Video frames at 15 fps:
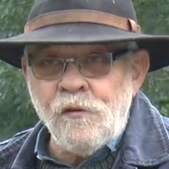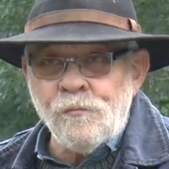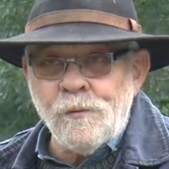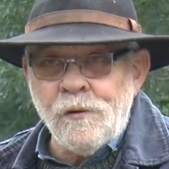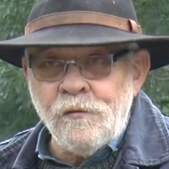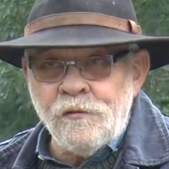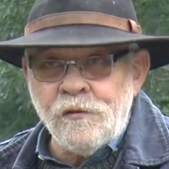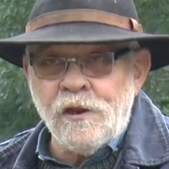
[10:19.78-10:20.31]

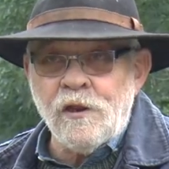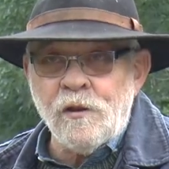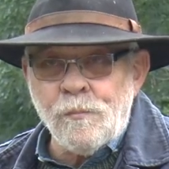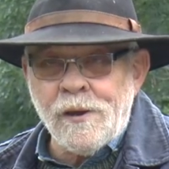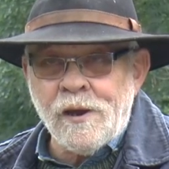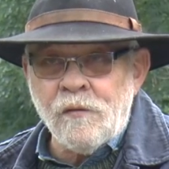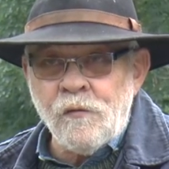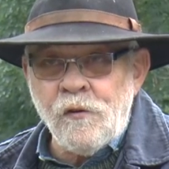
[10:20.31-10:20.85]
boat to get the
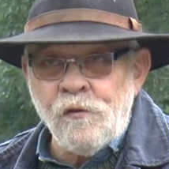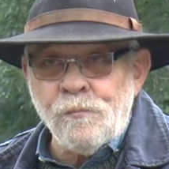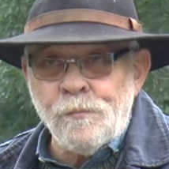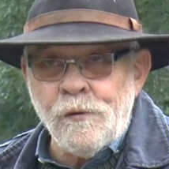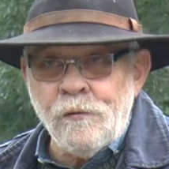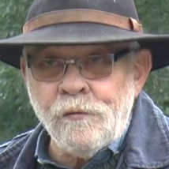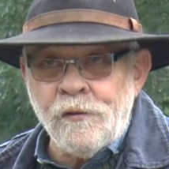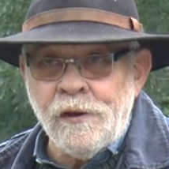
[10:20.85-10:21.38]
back of his
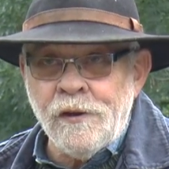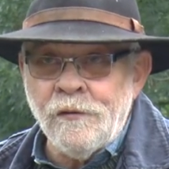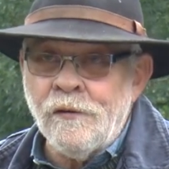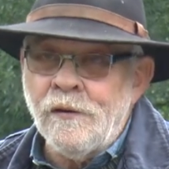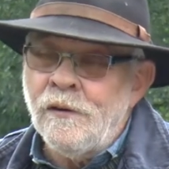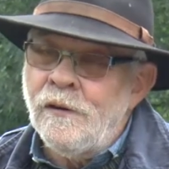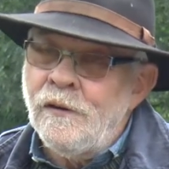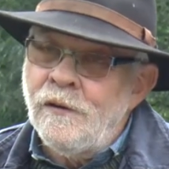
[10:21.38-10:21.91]
boat down,
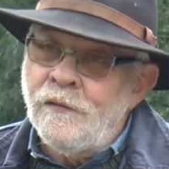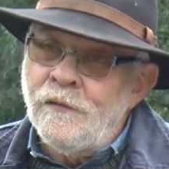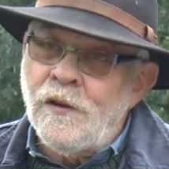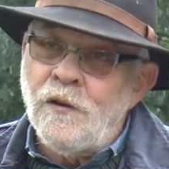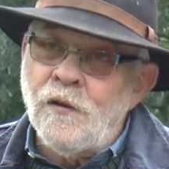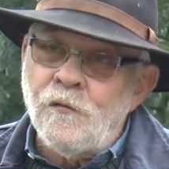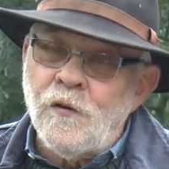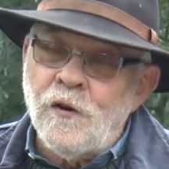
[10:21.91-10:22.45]
then
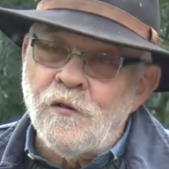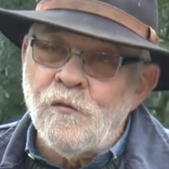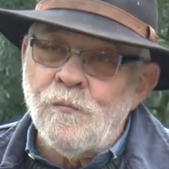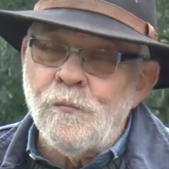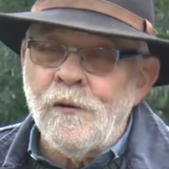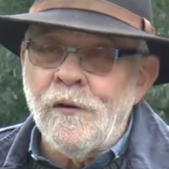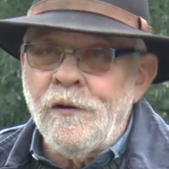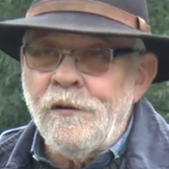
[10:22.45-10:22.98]
the front of
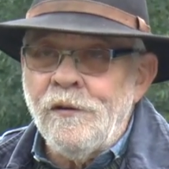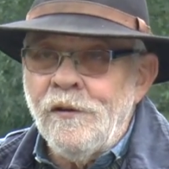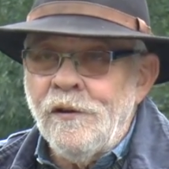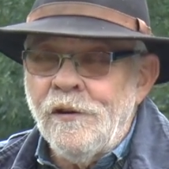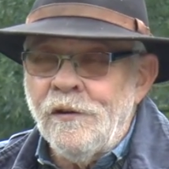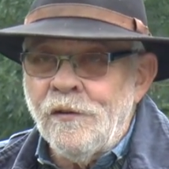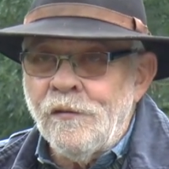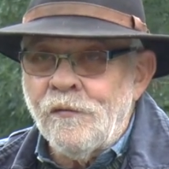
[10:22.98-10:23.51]
mine
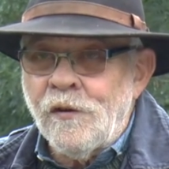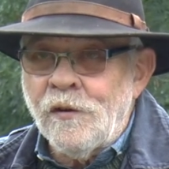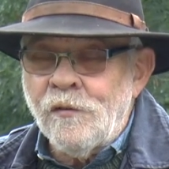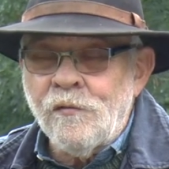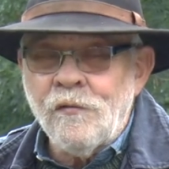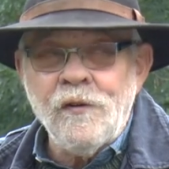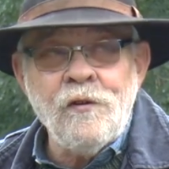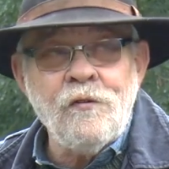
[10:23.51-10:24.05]
and the front
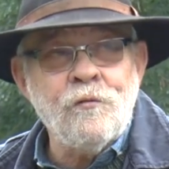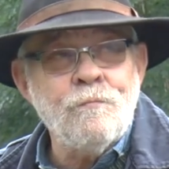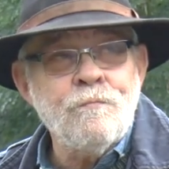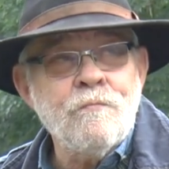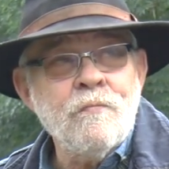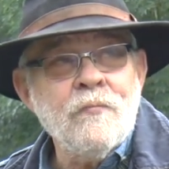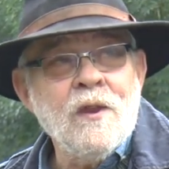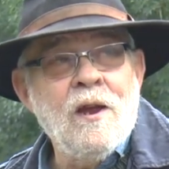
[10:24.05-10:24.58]
of his.
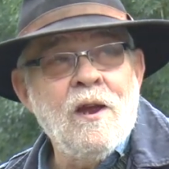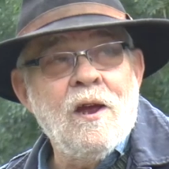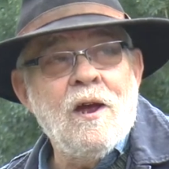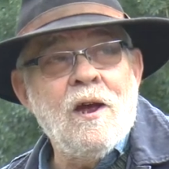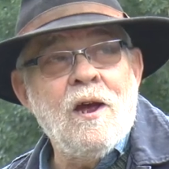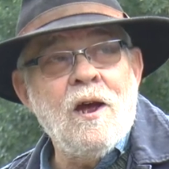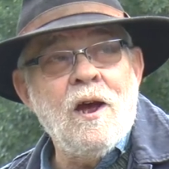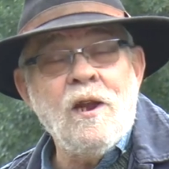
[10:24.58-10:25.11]

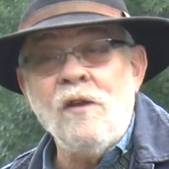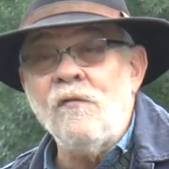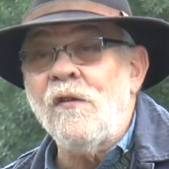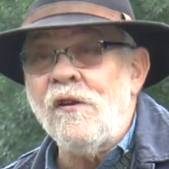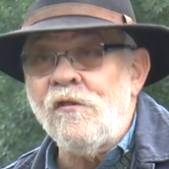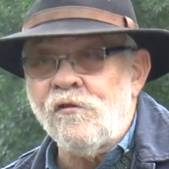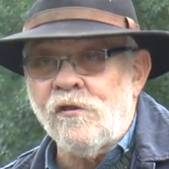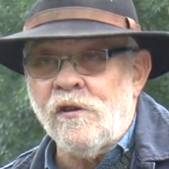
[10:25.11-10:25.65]
Uh, and
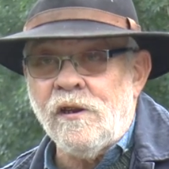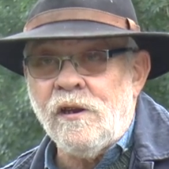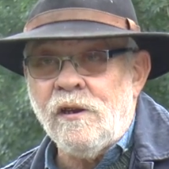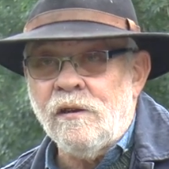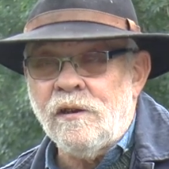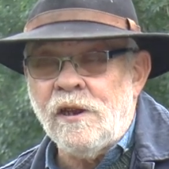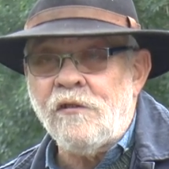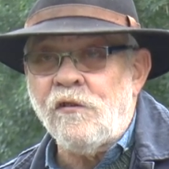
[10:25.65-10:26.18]
eventually,
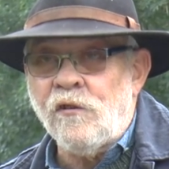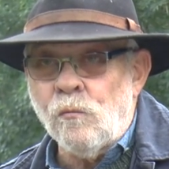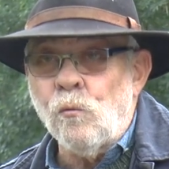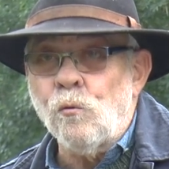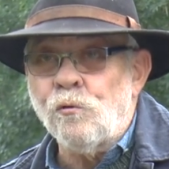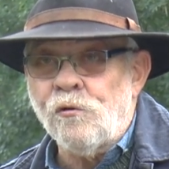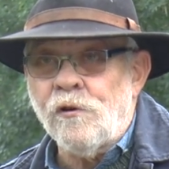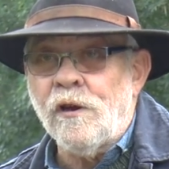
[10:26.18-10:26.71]
letting the
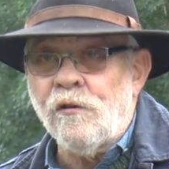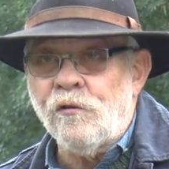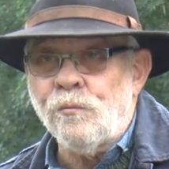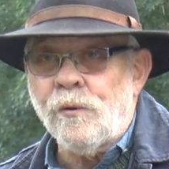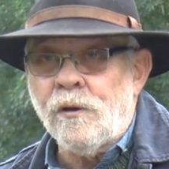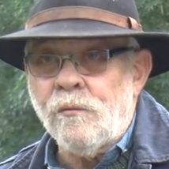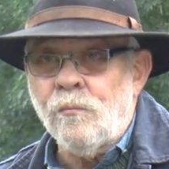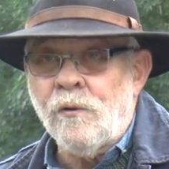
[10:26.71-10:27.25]
water out as we
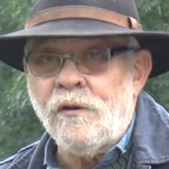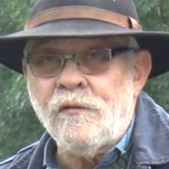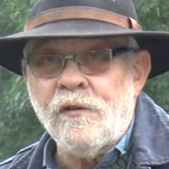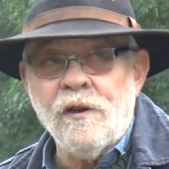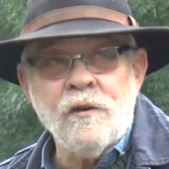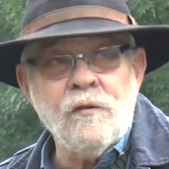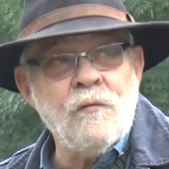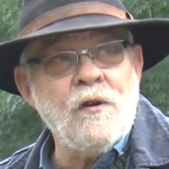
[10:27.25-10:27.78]
went
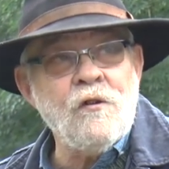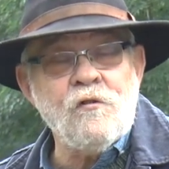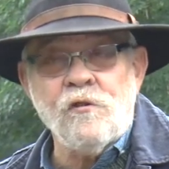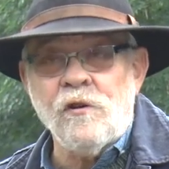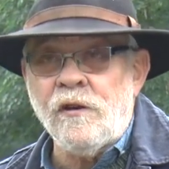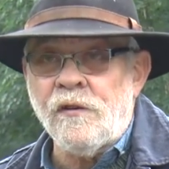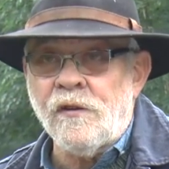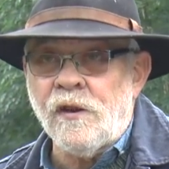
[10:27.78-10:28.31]
down,
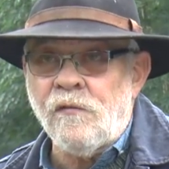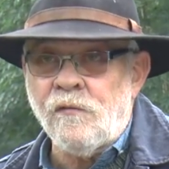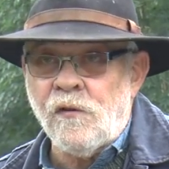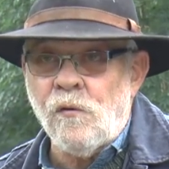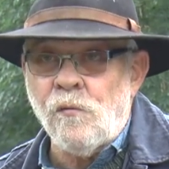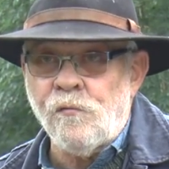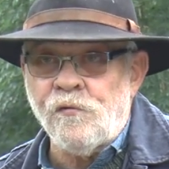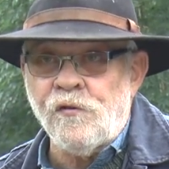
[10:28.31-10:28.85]
eventually they
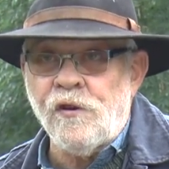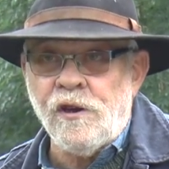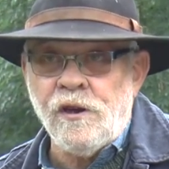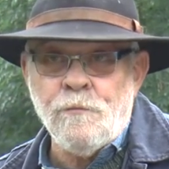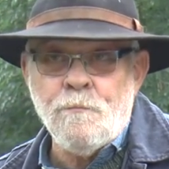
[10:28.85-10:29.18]
fell free.